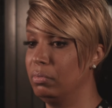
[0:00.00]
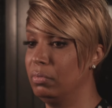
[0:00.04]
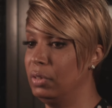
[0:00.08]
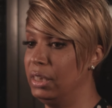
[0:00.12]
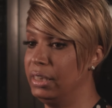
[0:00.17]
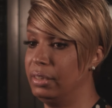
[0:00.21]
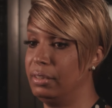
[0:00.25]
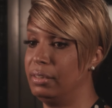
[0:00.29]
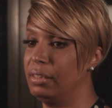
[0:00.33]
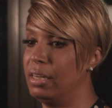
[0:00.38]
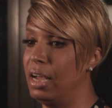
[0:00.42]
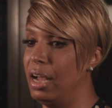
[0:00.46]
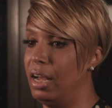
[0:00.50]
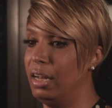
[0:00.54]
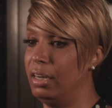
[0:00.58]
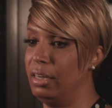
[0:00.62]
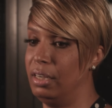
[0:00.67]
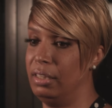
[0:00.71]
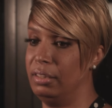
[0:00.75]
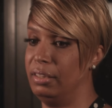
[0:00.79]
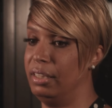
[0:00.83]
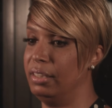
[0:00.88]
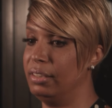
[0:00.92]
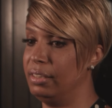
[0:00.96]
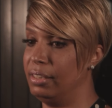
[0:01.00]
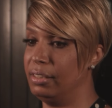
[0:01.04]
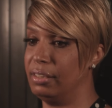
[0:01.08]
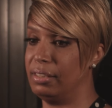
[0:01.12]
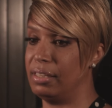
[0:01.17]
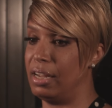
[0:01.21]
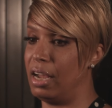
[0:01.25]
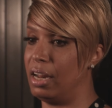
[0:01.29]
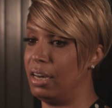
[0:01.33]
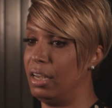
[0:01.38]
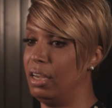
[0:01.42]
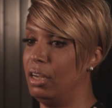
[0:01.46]
It's not, this is
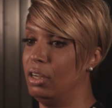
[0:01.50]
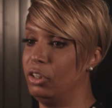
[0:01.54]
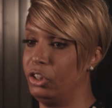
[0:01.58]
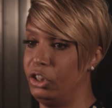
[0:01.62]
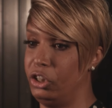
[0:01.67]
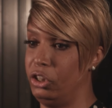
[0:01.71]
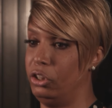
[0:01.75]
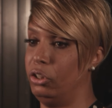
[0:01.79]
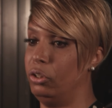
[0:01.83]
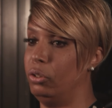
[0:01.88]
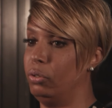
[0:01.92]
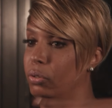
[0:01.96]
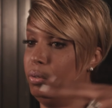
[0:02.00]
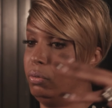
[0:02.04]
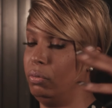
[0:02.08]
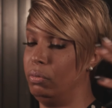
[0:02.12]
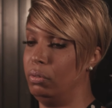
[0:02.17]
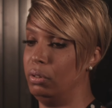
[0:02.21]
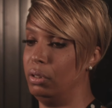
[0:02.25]
not a huge,